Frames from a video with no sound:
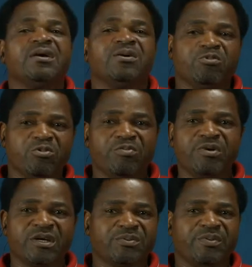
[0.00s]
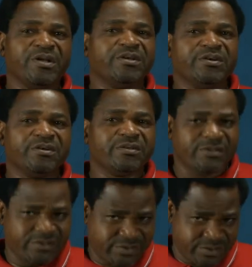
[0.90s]
We'll be explaining all
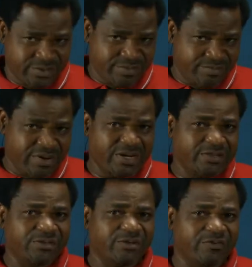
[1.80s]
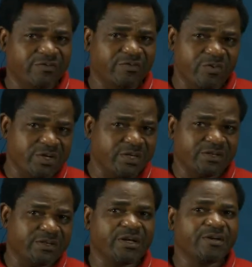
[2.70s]
this in balance of one
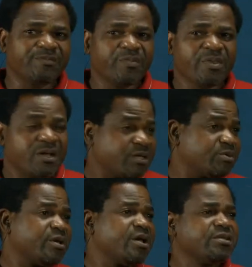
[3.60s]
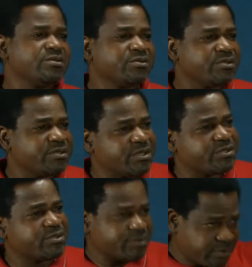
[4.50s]
another as we get into the session.
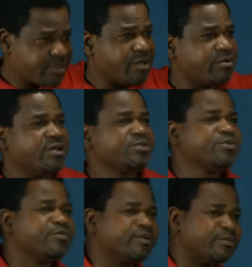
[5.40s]
Now, let's move it.